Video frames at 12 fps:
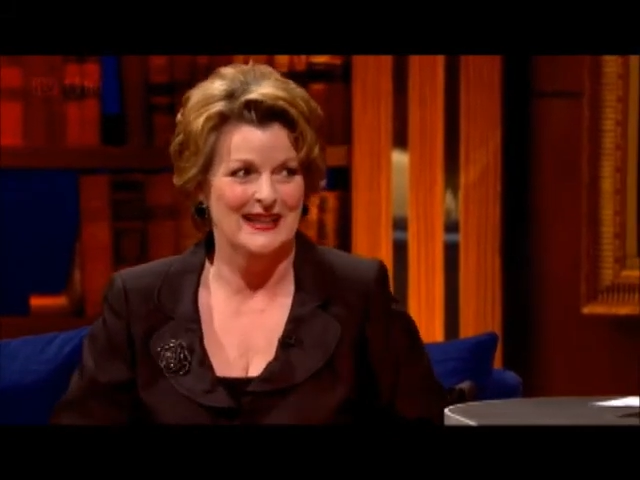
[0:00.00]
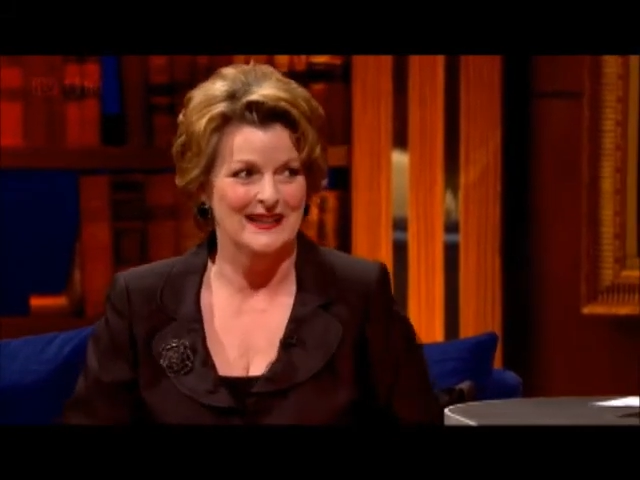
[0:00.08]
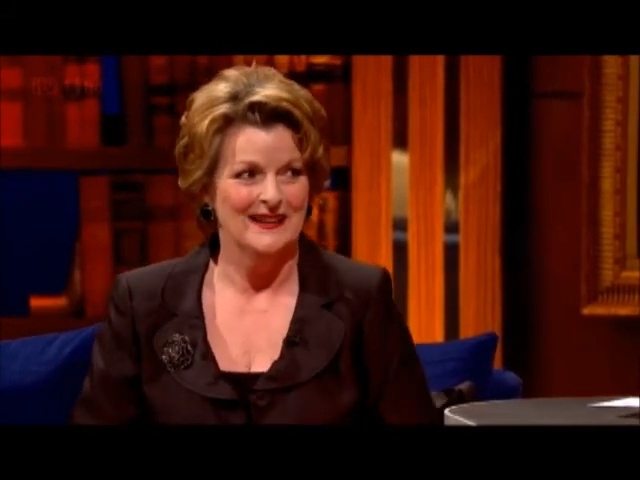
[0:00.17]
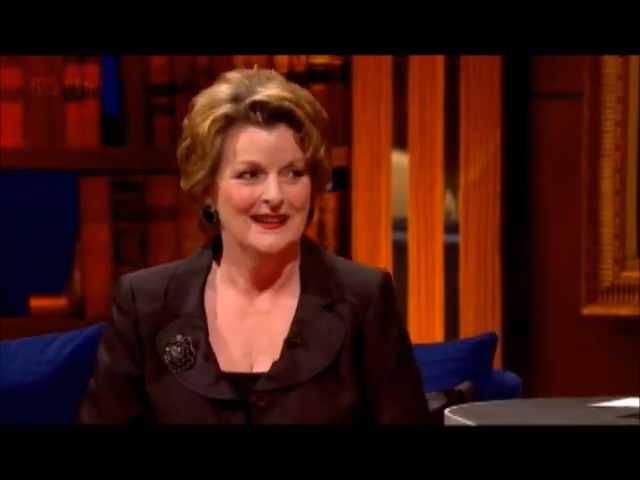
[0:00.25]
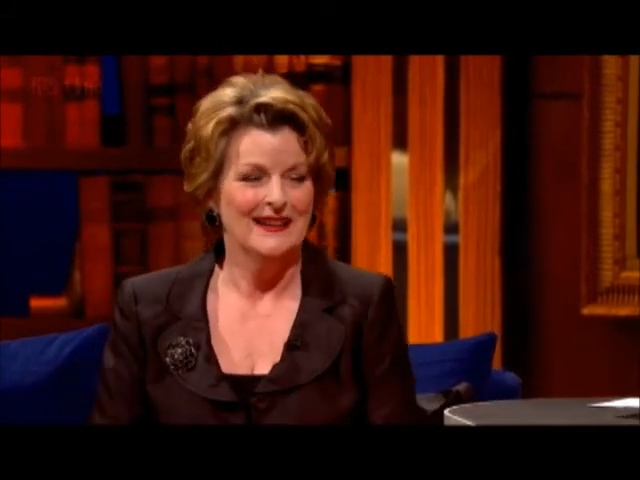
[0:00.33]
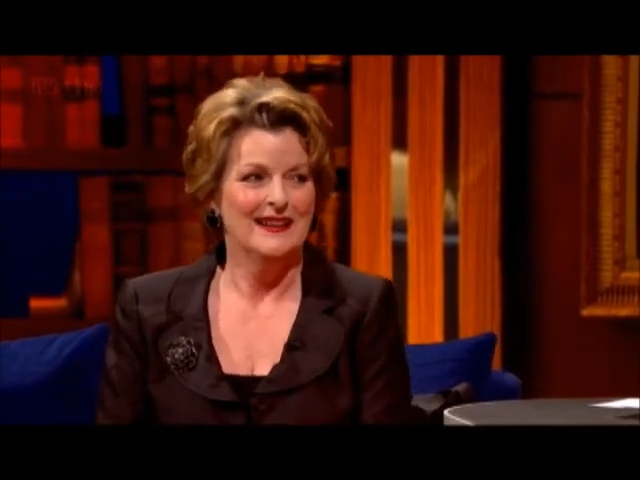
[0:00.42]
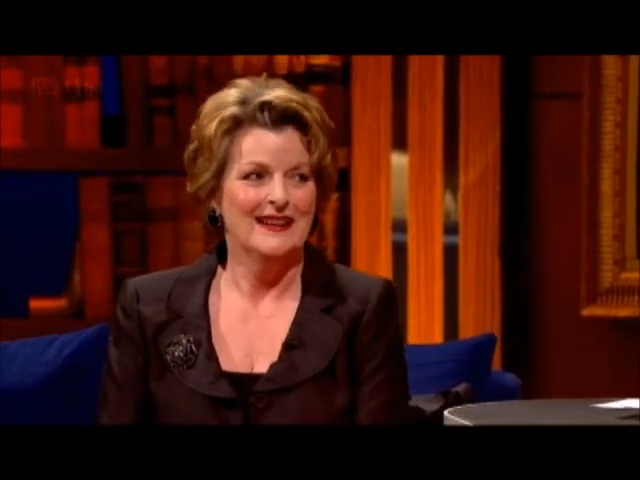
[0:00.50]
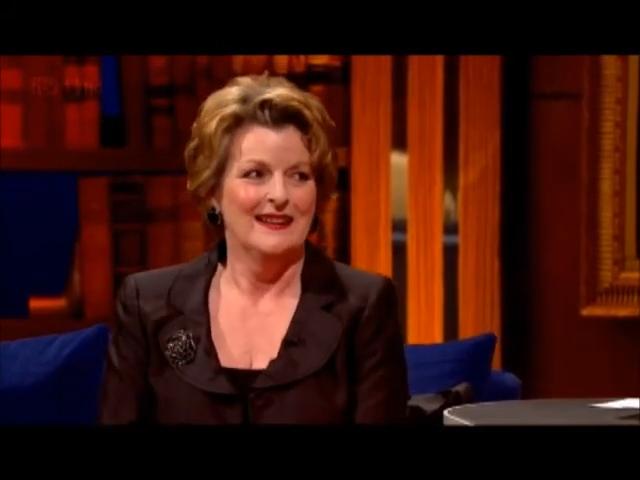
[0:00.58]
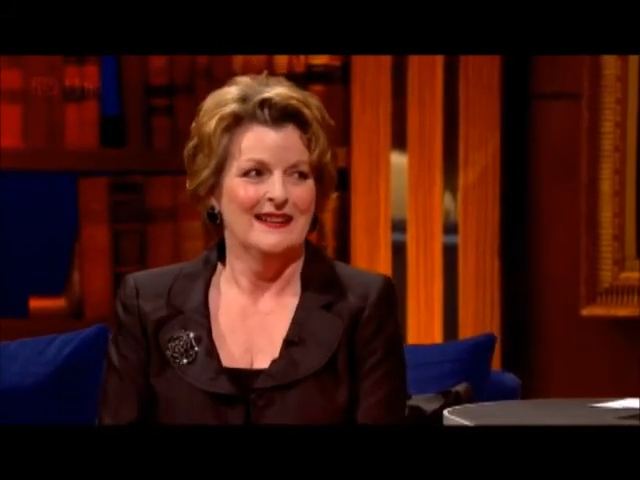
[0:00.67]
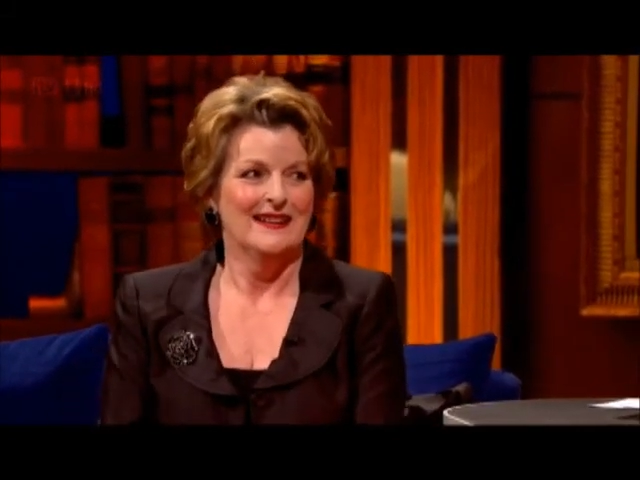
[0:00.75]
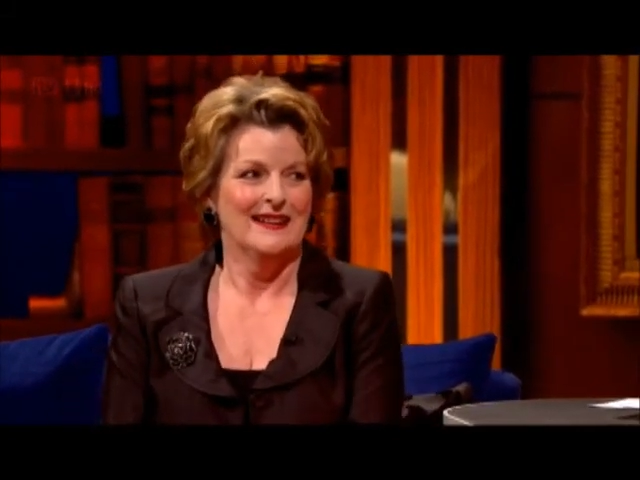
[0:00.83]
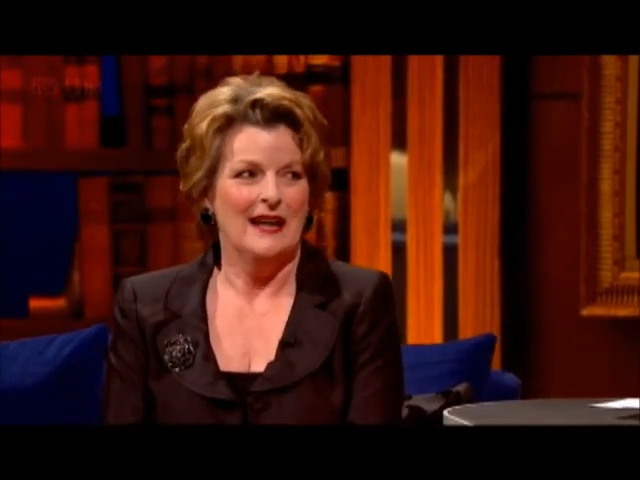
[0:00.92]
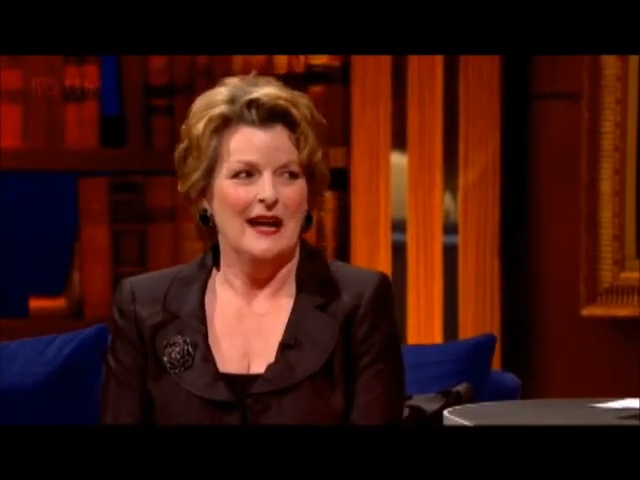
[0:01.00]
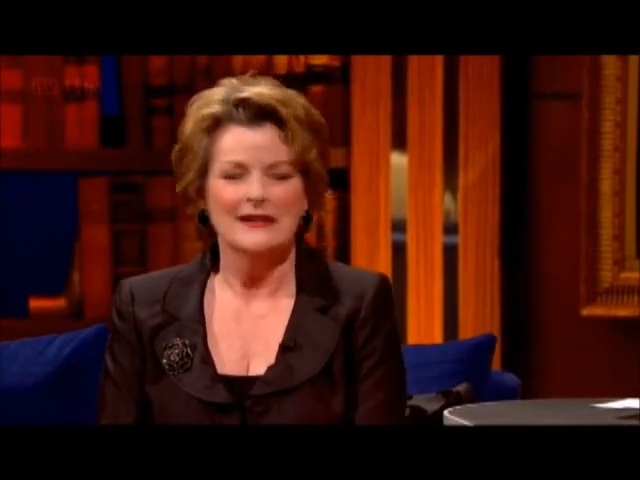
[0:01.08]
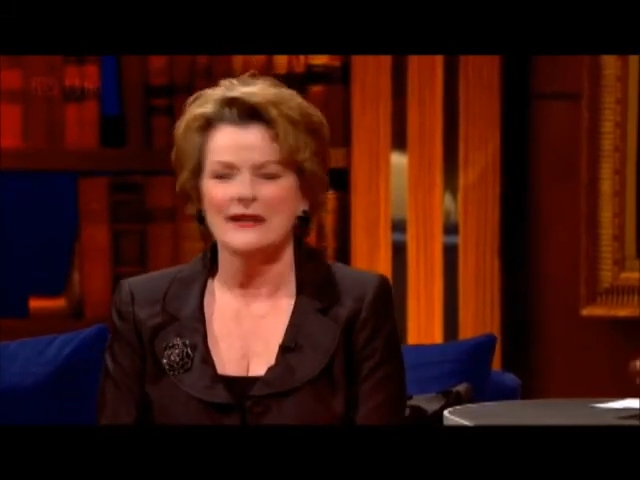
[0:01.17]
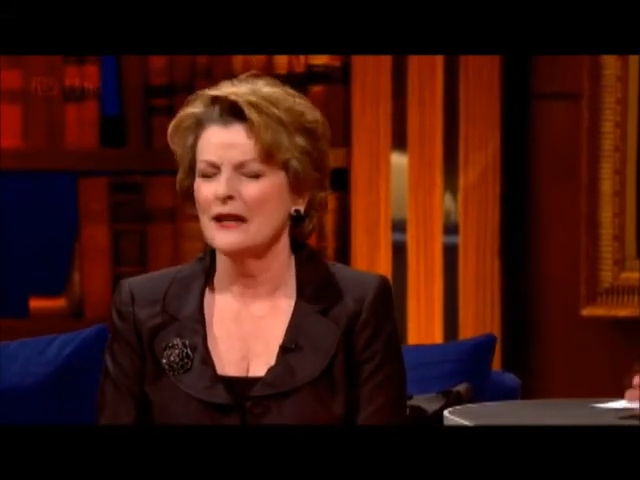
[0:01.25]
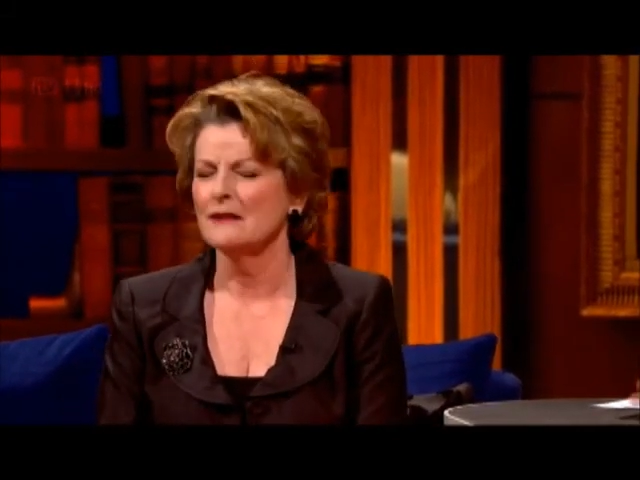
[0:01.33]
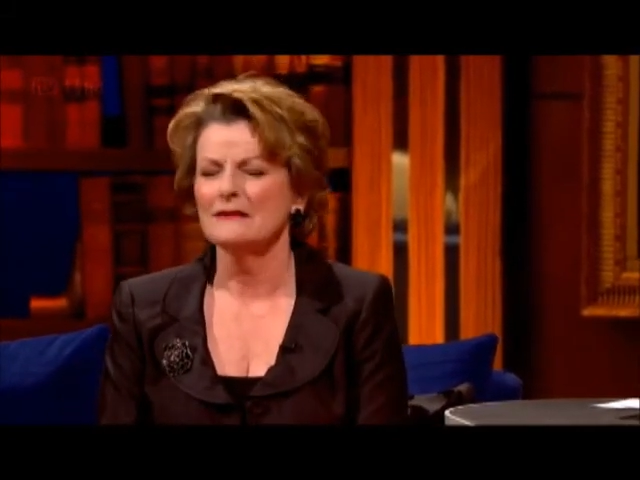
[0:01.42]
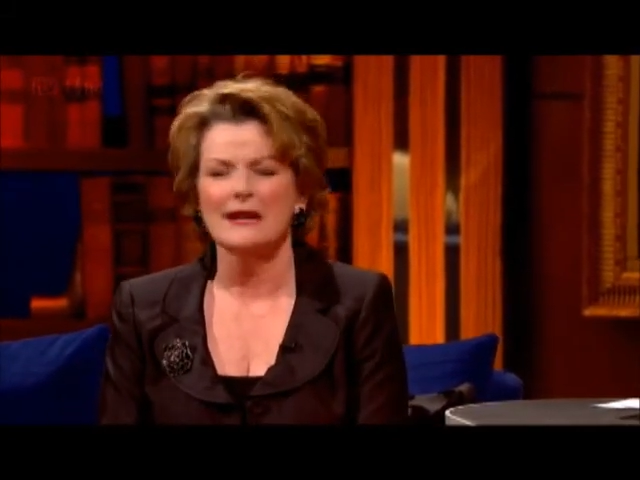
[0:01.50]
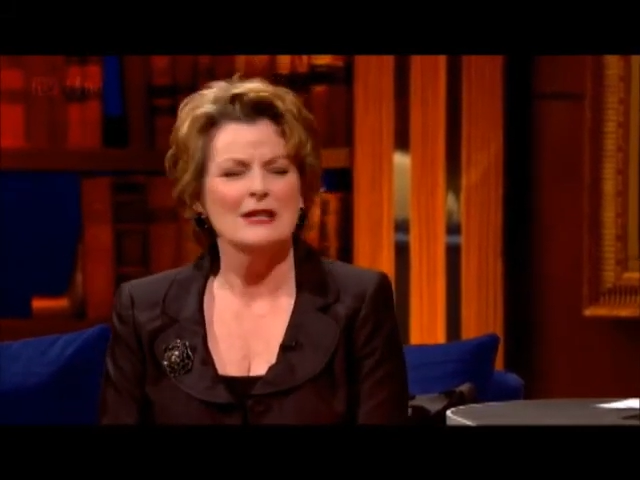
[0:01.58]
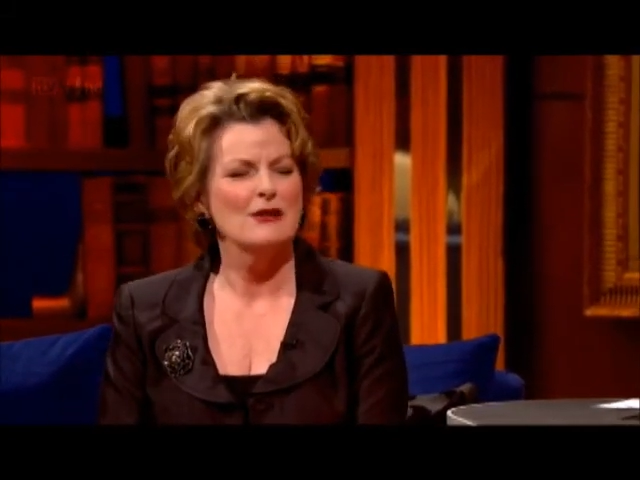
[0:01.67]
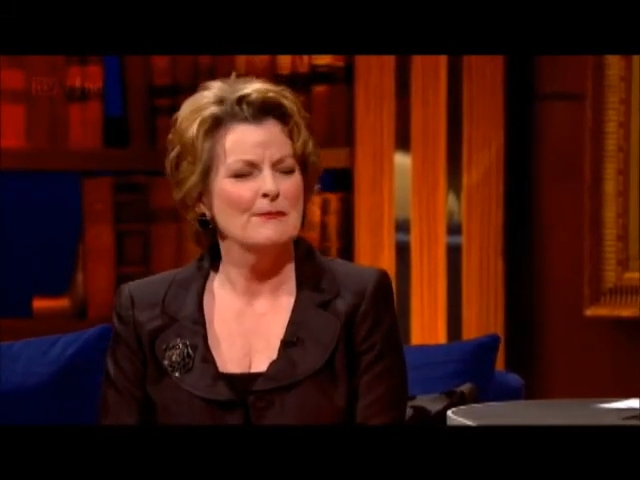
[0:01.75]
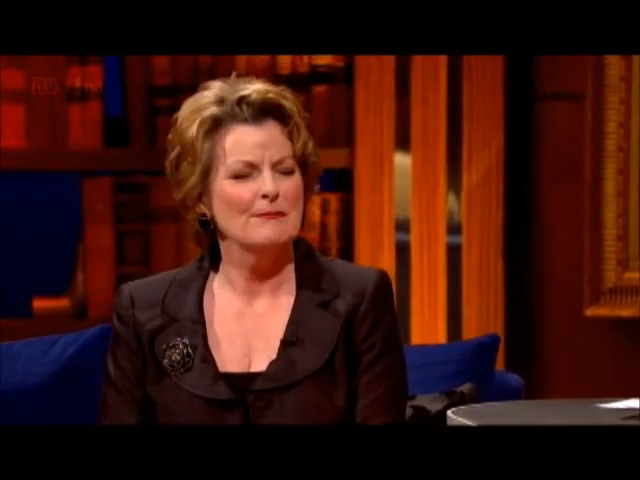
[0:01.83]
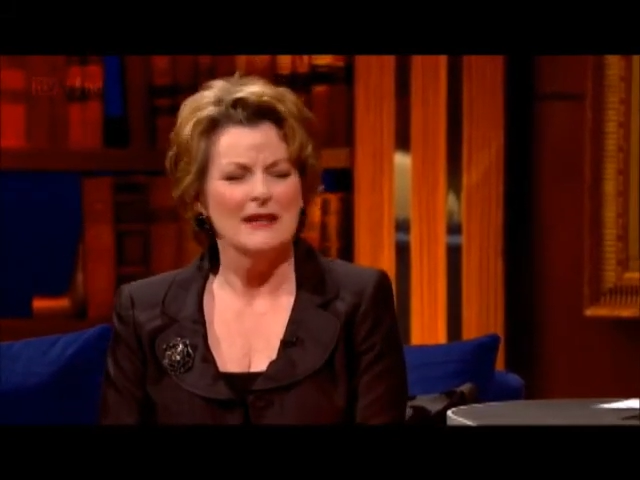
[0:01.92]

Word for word: Do you, Cheryl? Yeah, well, yeah, she's right. Look, my